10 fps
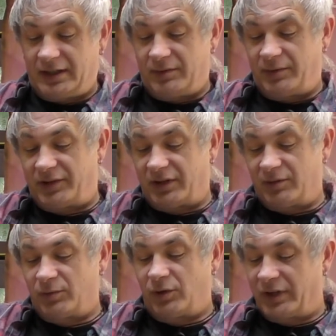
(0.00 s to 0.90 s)
we started
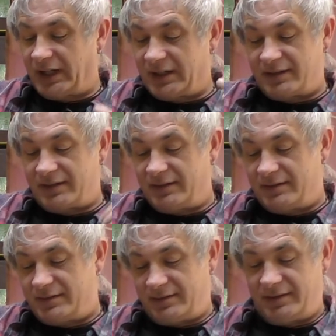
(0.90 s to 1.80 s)
rolling. It's,
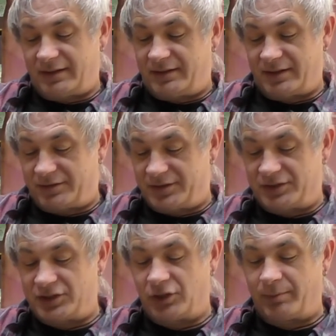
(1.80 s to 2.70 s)
it's there, there's just
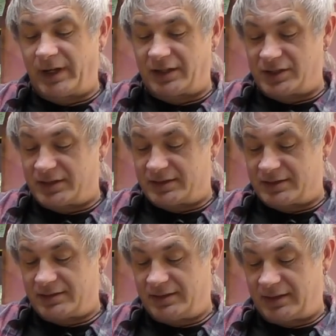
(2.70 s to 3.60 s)
so much.
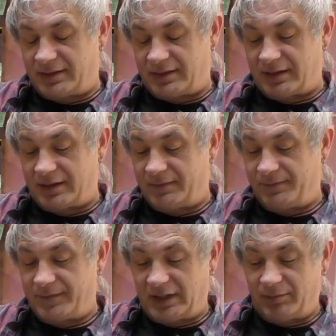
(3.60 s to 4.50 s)
It's it's a,
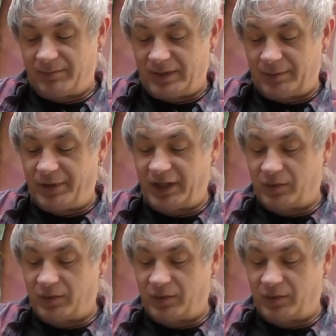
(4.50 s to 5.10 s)
uh, a, a big